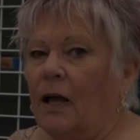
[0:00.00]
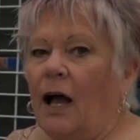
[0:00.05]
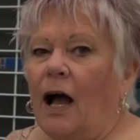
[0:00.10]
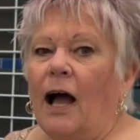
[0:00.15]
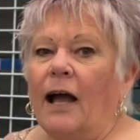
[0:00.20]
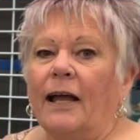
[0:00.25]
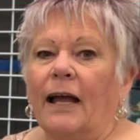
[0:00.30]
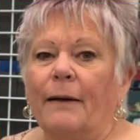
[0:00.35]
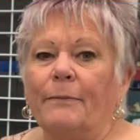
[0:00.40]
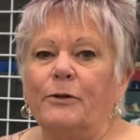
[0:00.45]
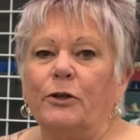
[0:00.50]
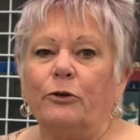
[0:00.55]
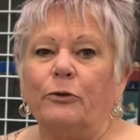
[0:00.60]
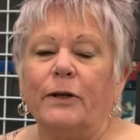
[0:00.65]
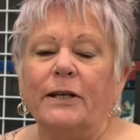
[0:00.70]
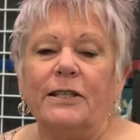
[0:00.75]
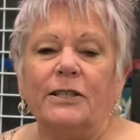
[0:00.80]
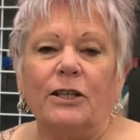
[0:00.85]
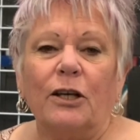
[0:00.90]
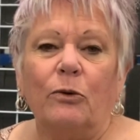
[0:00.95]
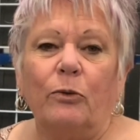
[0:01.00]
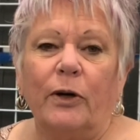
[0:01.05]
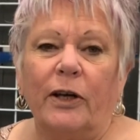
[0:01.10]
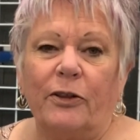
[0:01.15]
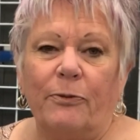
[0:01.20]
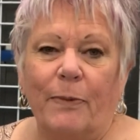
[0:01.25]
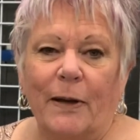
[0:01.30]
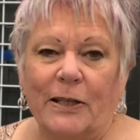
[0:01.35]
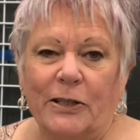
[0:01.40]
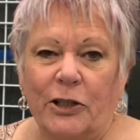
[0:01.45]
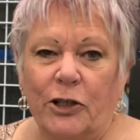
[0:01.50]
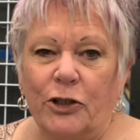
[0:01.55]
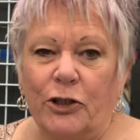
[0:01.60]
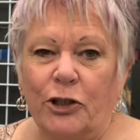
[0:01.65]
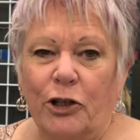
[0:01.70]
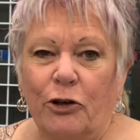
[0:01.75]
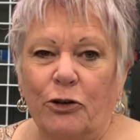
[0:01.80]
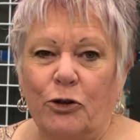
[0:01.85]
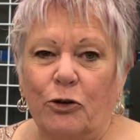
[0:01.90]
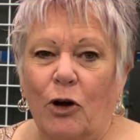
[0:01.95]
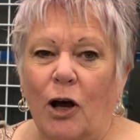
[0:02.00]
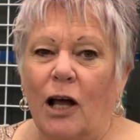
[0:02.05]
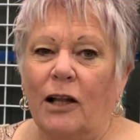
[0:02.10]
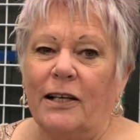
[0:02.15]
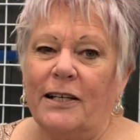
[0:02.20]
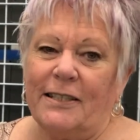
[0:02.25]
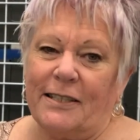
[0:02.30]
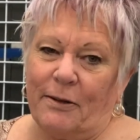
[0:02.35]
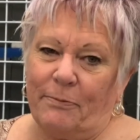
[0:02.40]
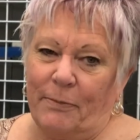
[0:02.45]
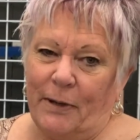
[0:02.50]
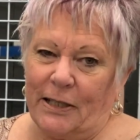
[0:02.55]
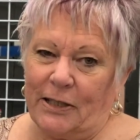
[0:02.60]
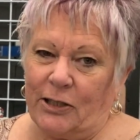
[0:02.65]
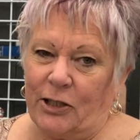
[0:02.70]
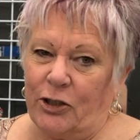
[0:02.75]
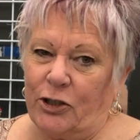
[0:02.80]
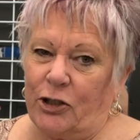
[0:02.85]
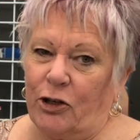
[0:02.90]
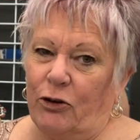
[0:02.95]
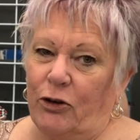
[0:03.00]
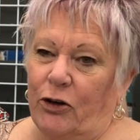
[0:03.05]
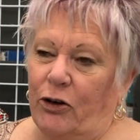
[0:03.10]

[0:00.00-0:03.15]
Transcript: Hi, I'm Terresia with Best in Show Trolleys and Best in Show